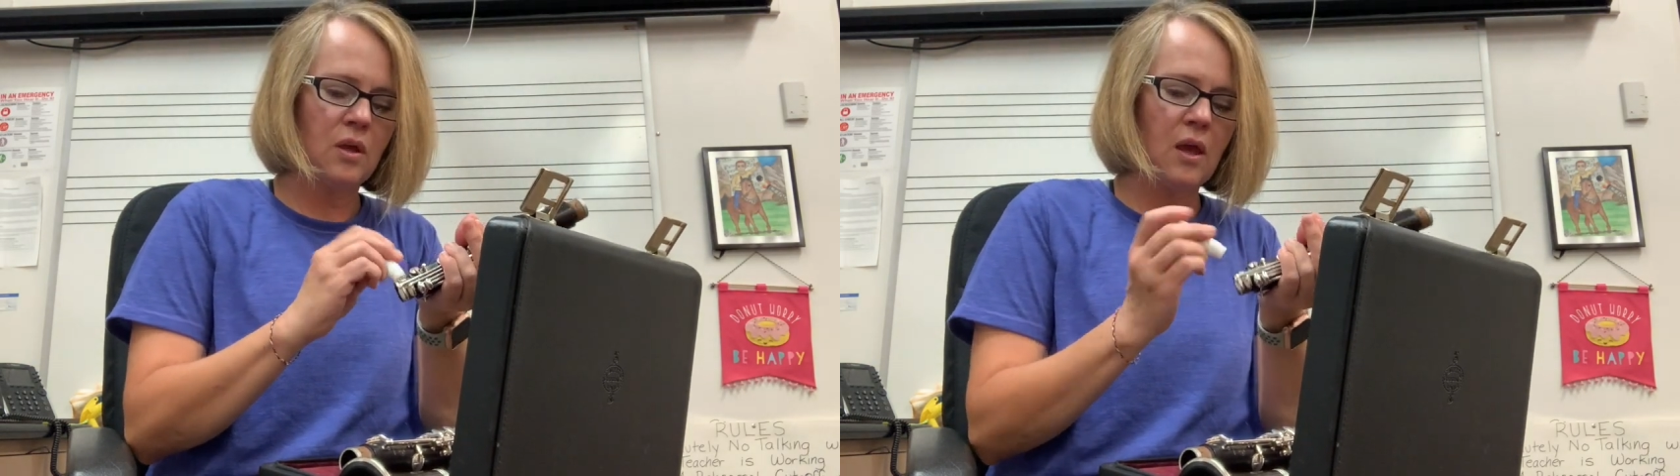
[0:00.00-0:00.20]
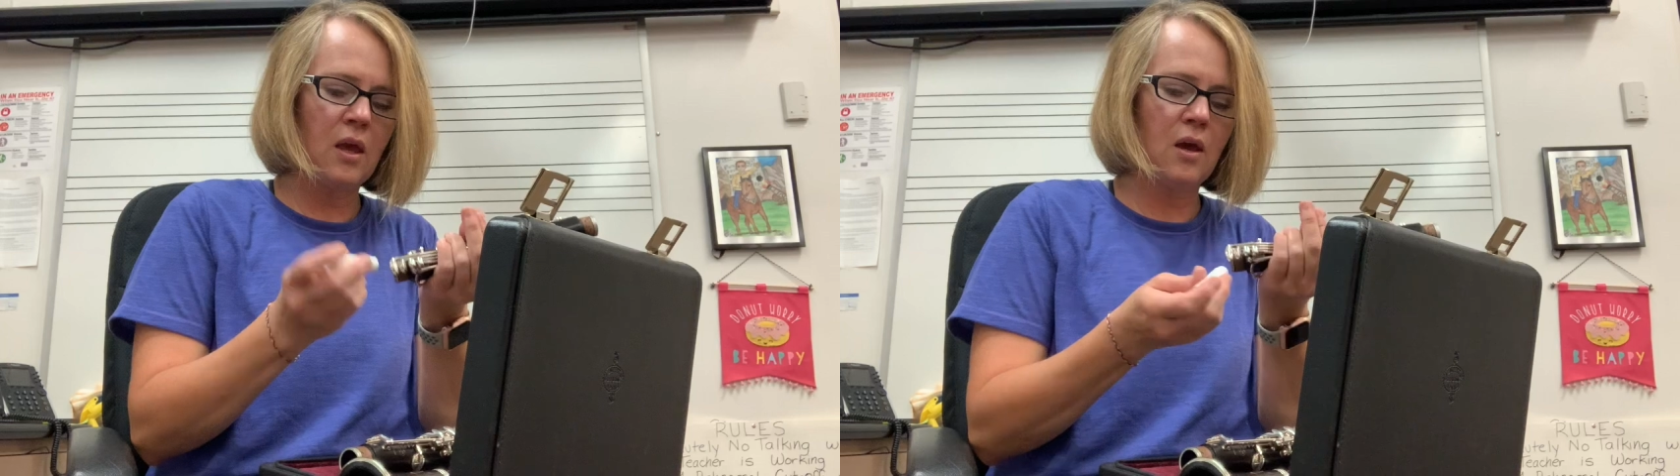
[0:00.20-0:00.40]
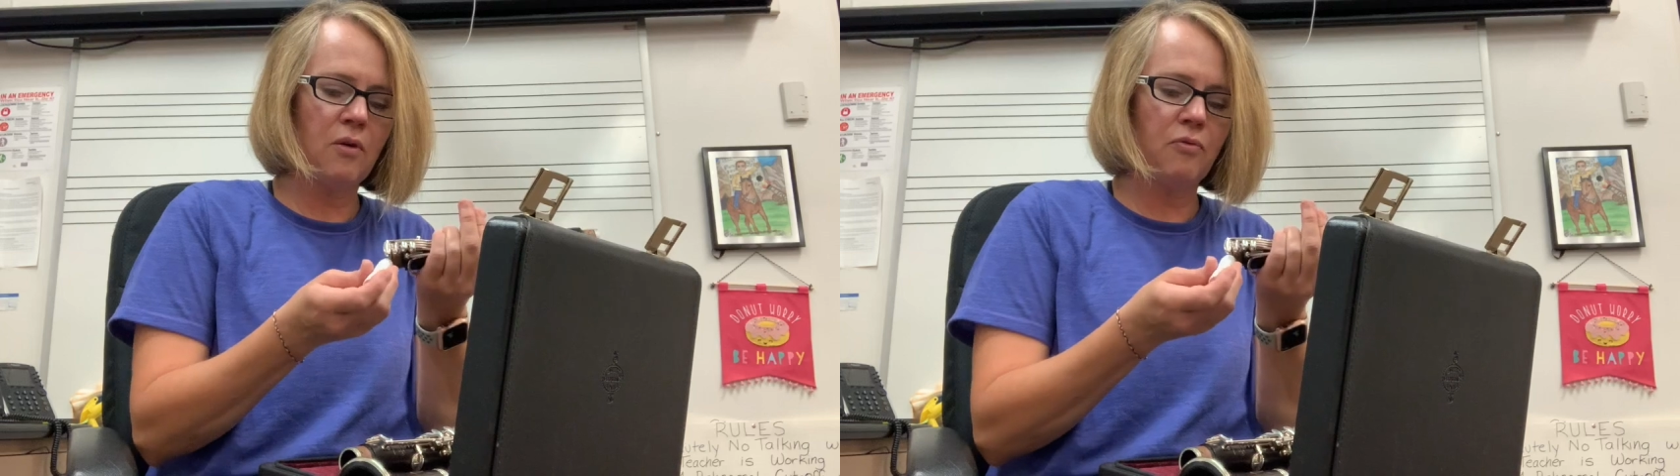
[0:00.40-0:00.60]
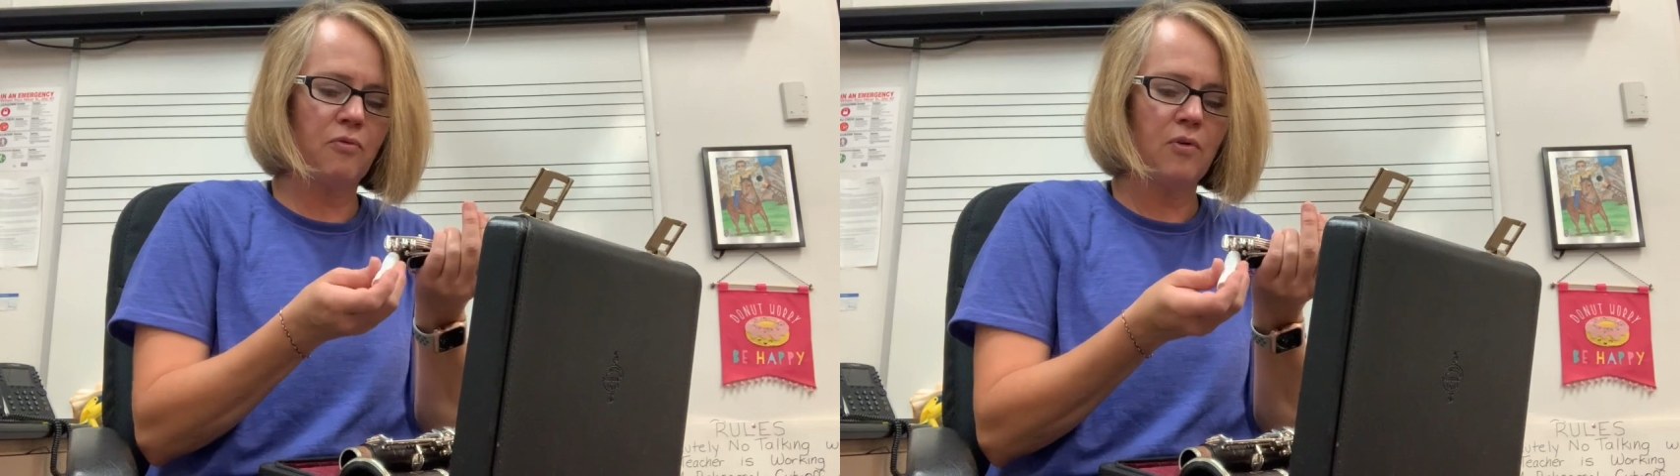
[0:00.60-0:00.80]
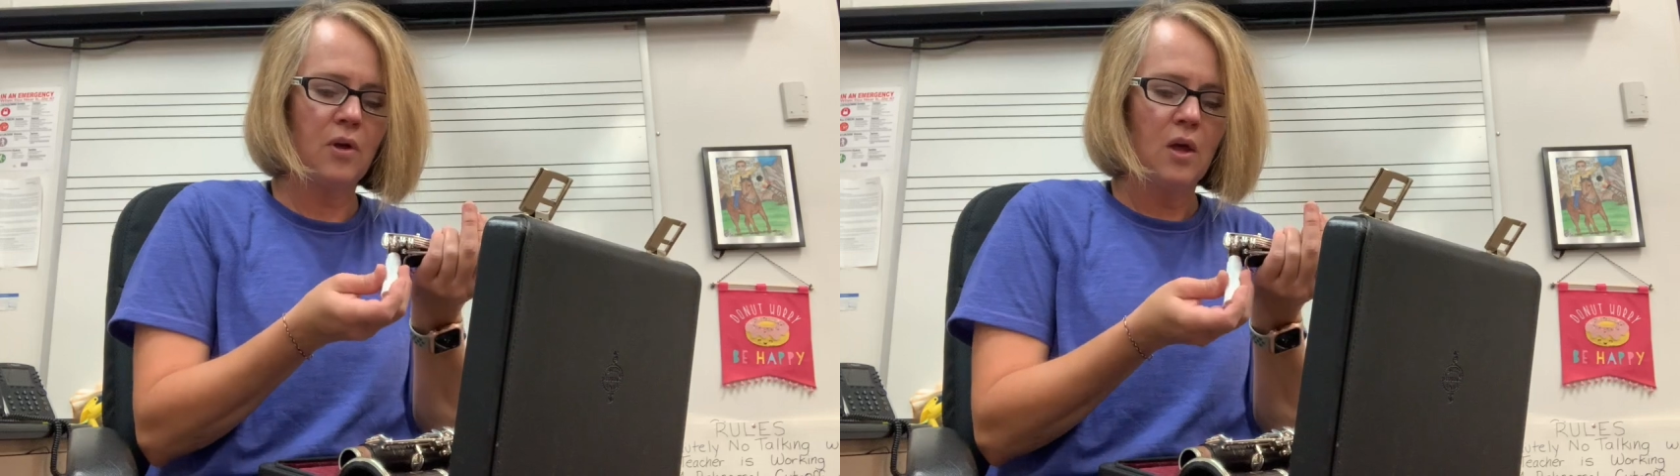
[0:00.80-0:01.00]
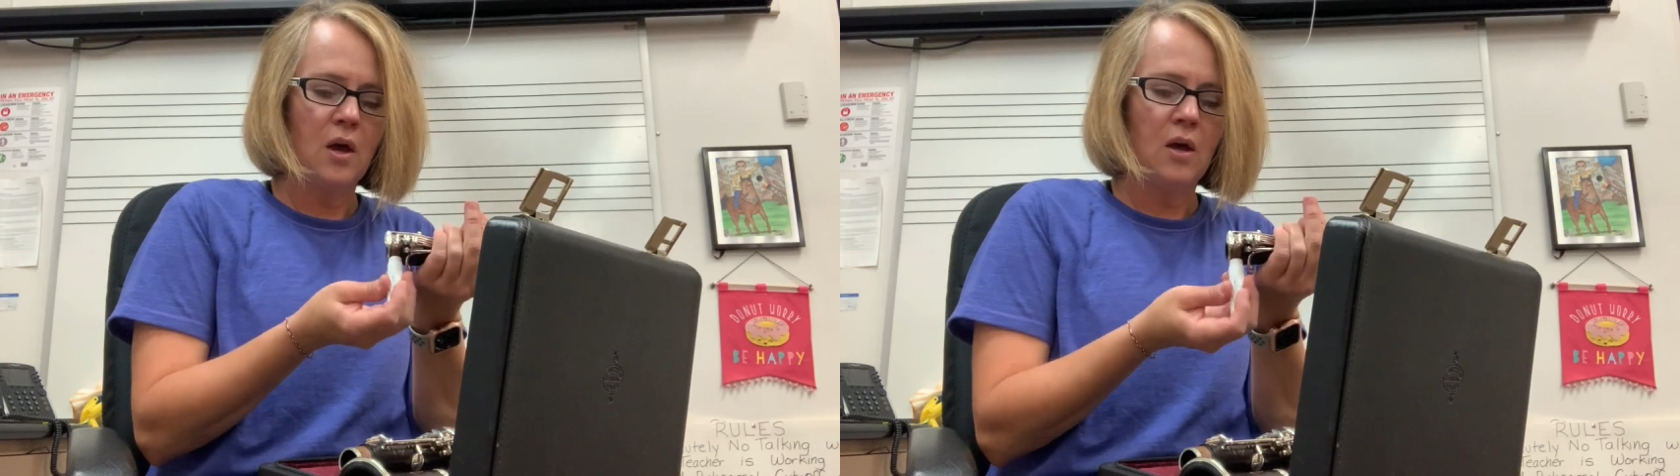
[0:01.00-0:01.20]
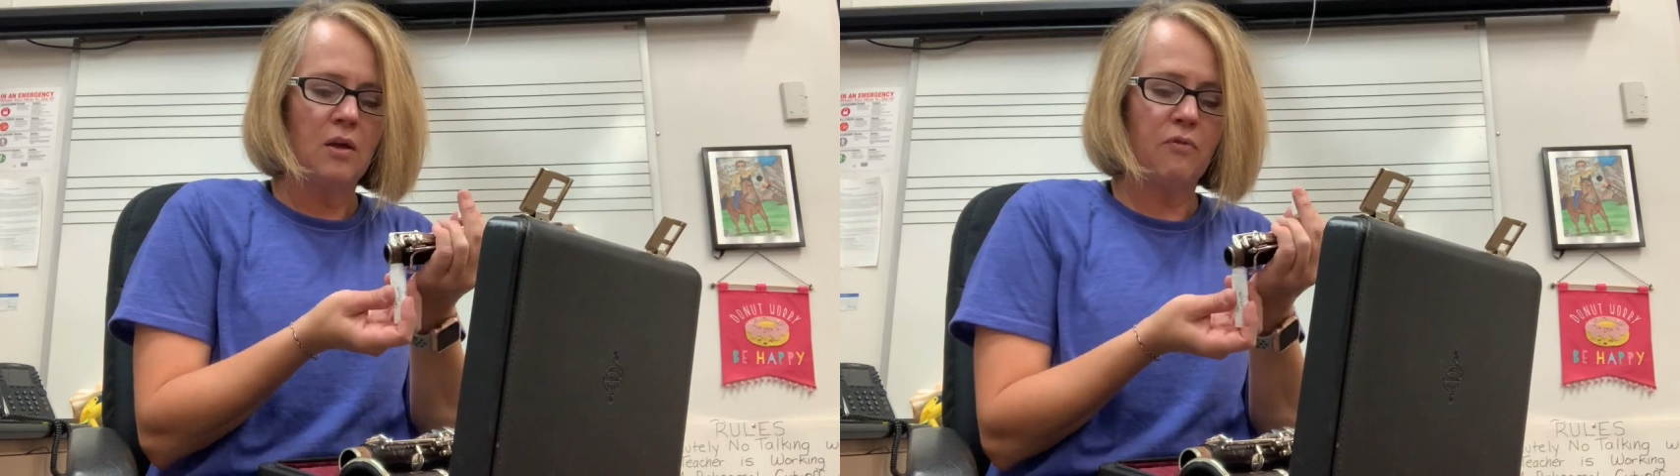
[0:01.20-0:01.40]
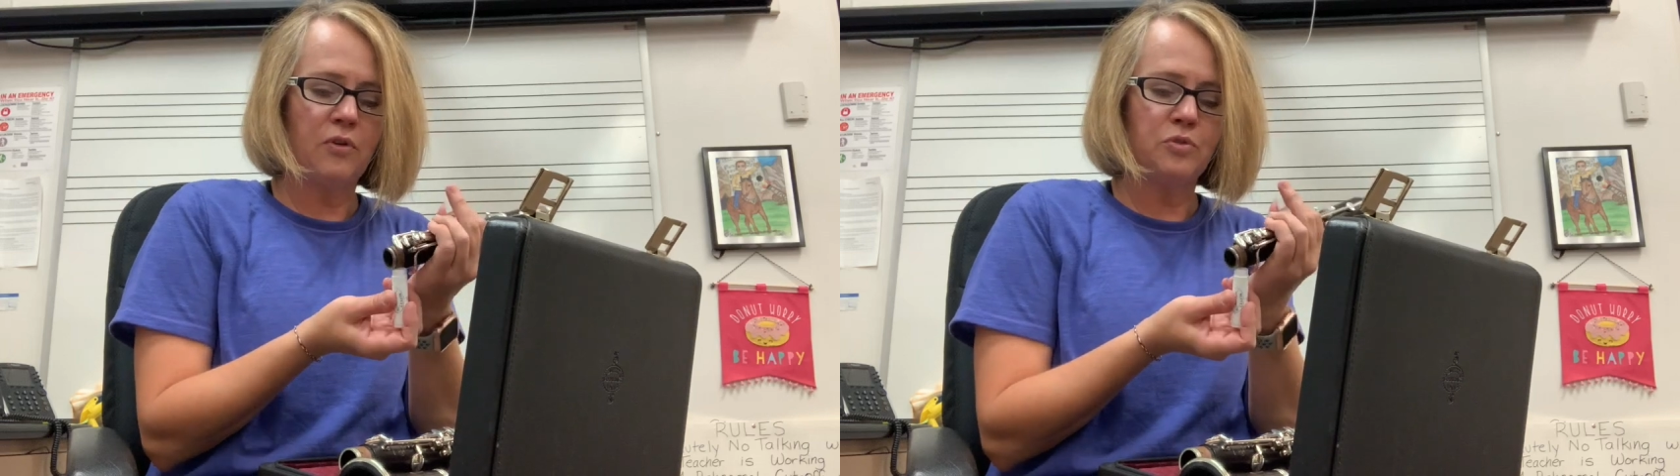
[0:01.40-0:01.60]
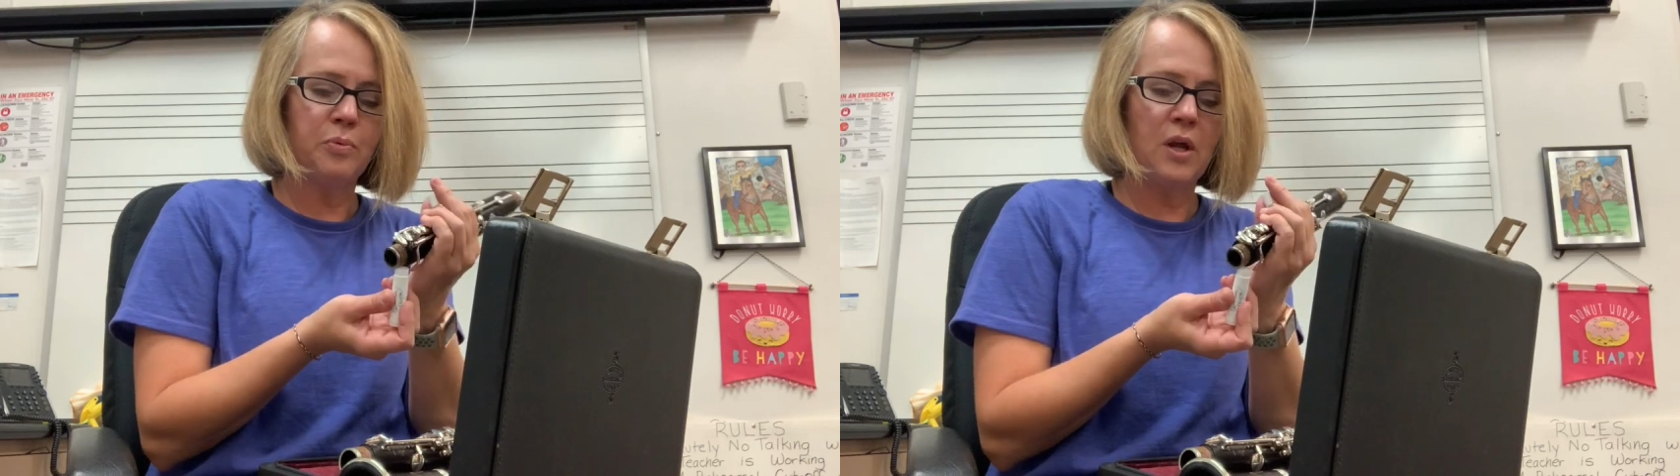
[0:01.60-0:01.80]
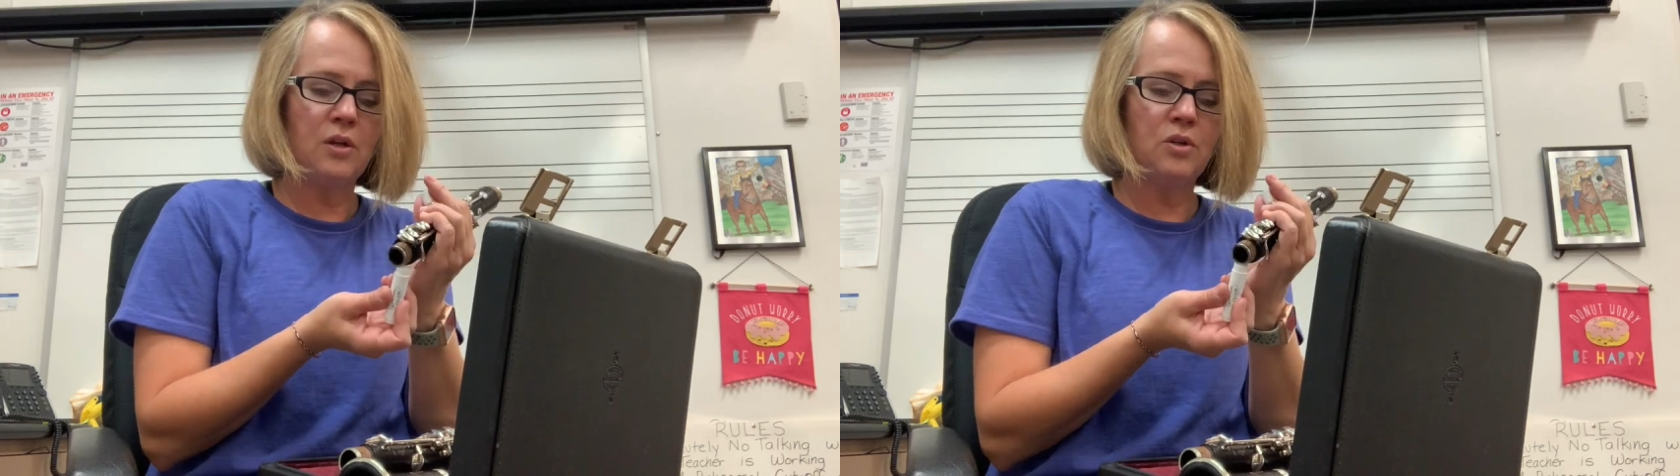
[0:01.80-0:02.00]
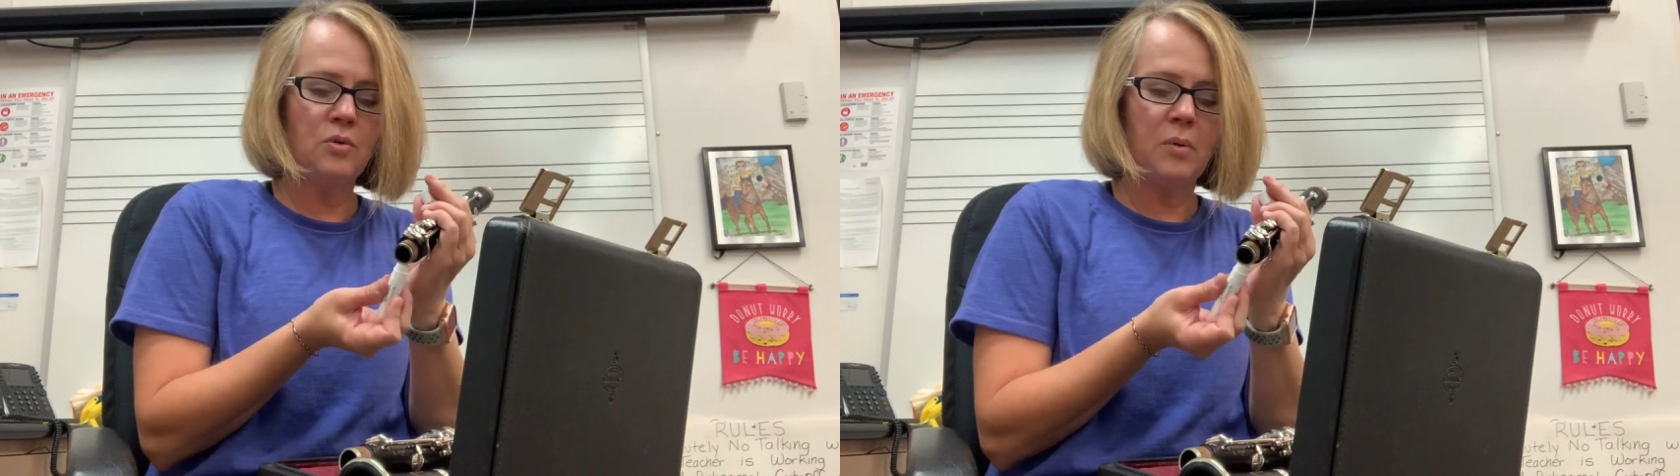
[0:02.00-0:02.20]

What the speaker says: If it's brand new,